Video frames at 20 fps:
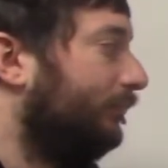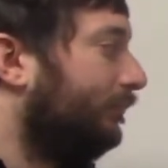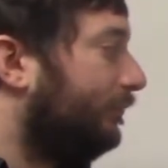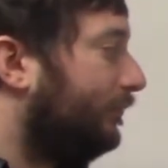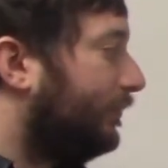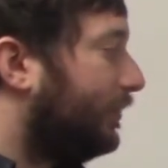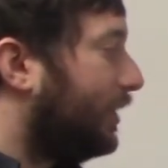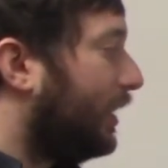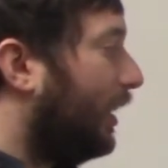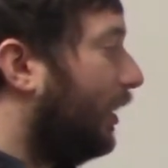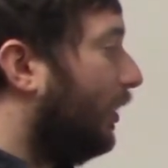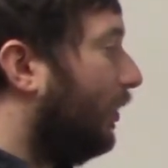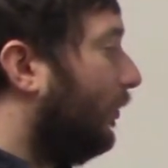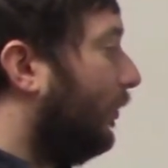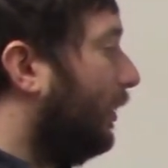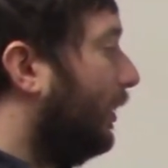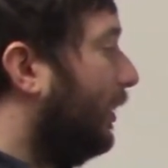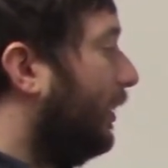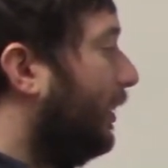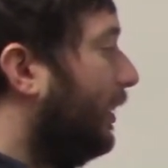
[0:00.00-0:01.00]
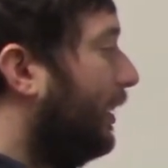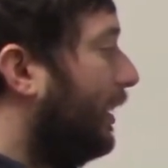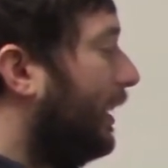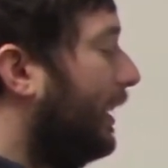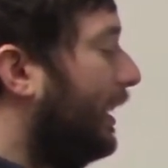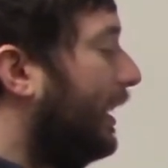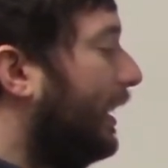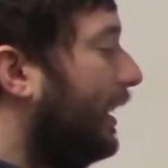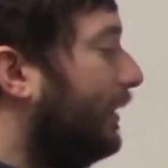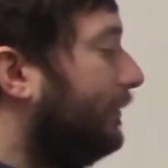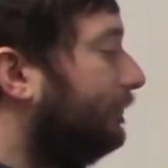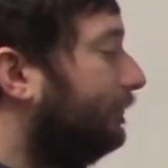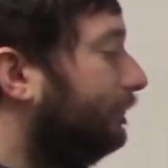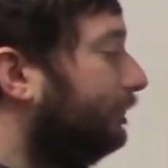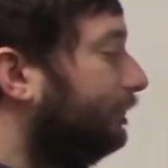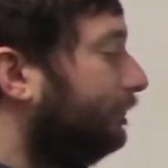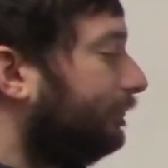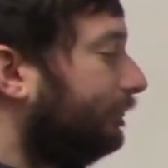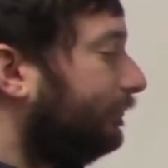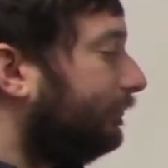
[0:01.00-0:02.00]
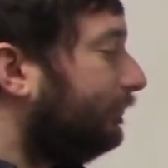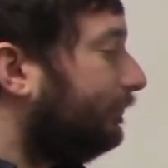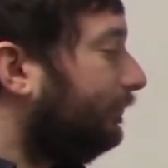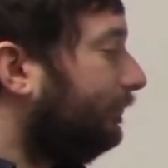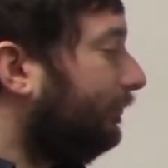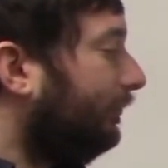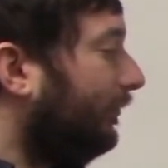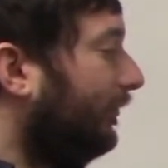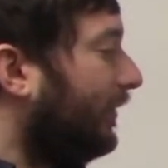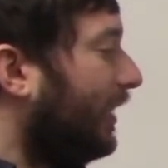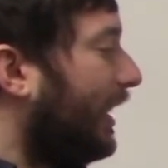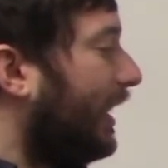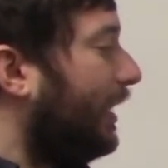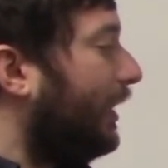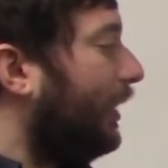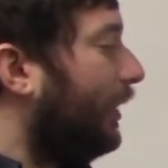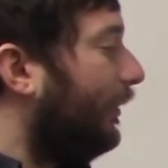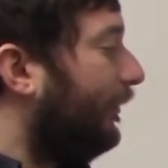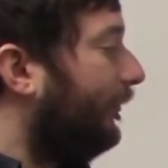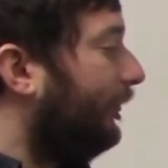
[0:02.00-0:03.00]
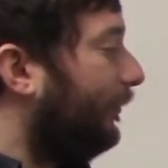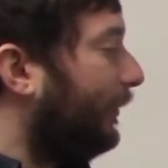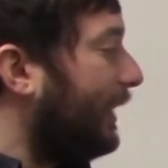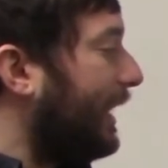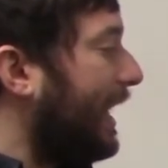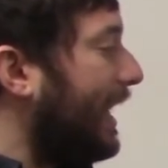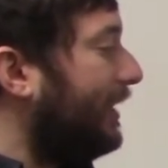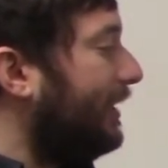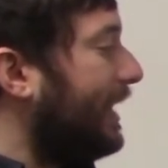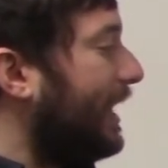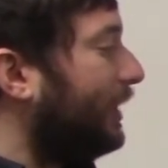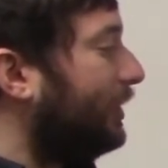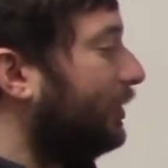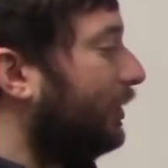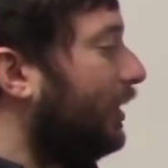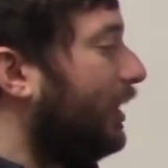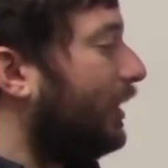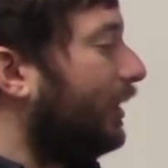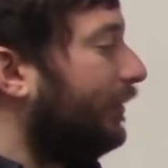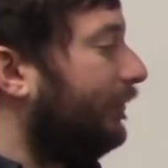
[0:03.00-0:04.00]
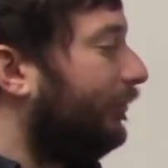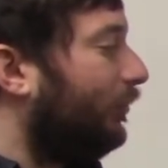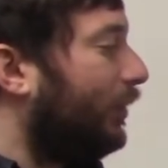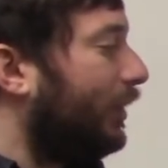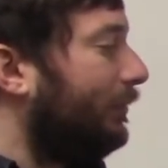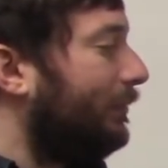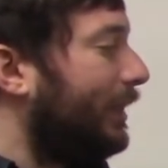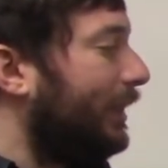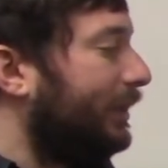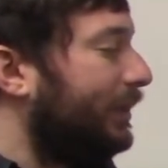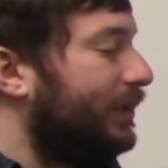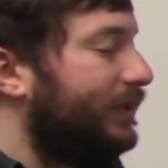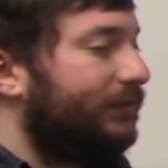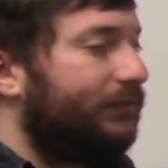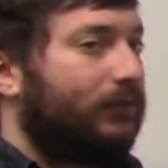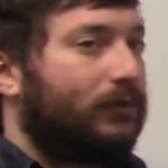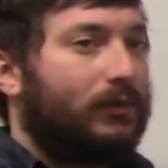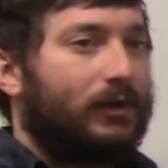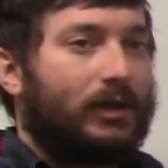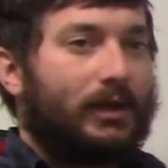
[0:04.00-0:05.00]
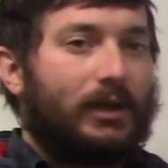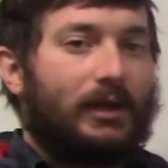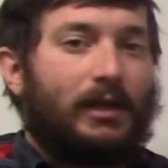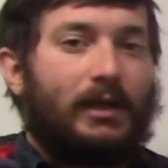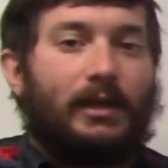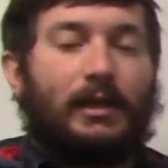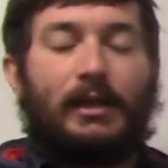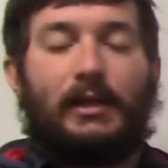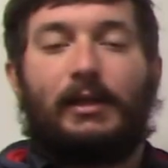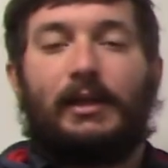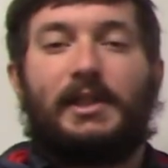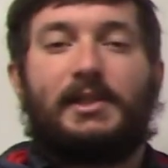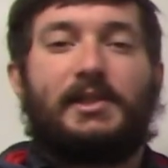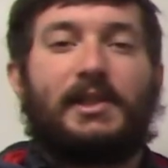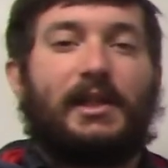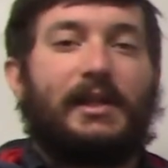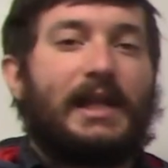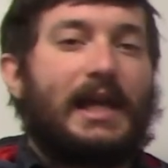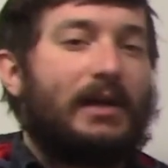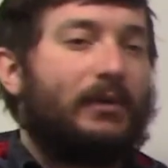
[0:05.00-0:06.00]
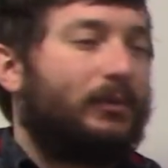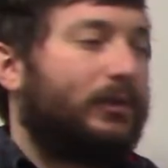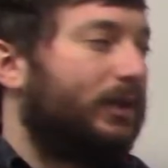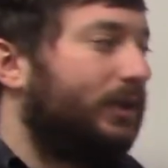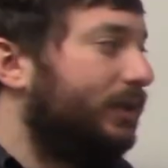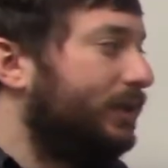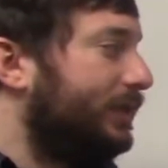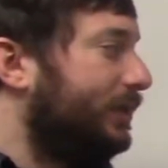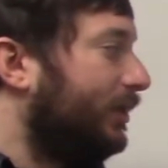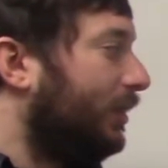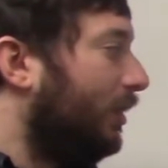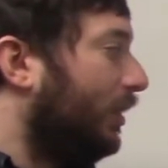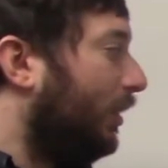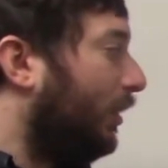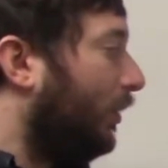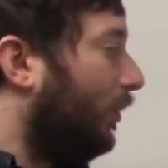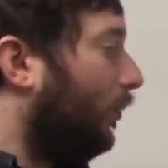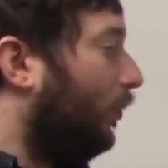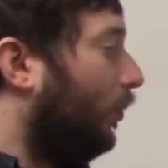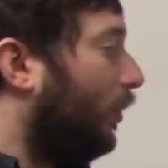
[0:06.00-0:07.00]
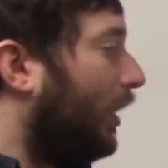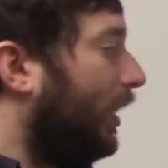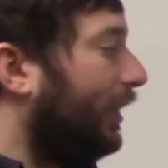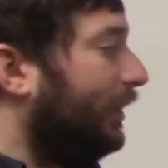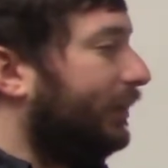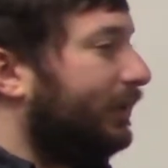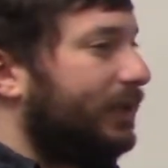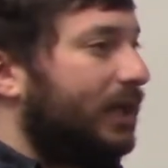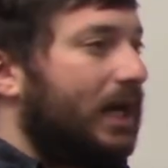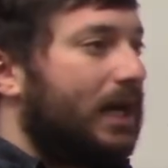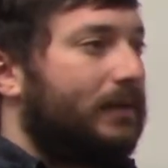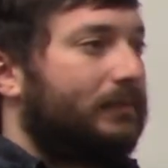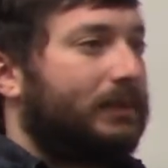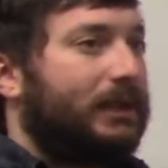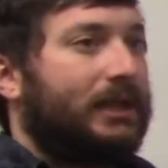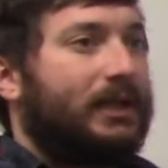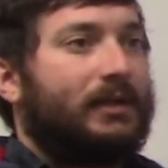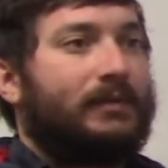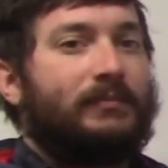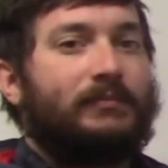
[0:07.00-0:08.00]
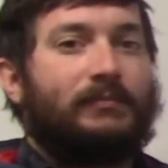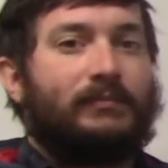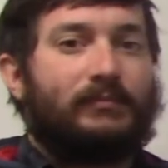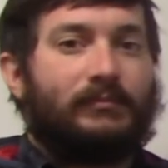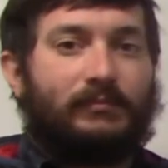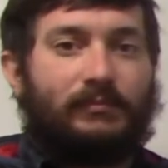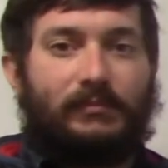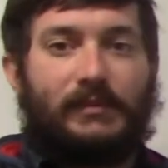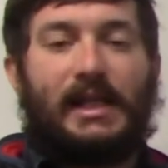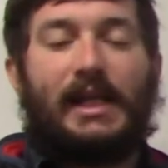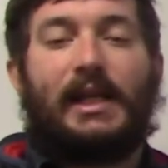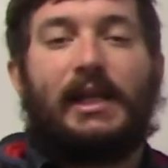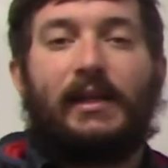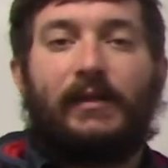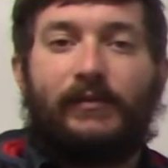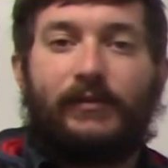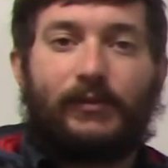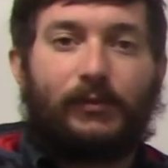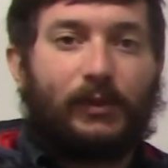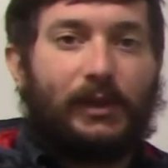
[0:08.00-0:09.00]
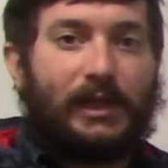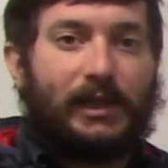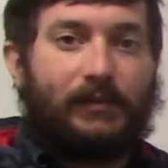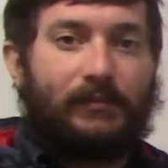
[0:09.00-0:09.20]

So, I don't know, if we had natural log of 1 minus 4, let's say that was 1 comma -3.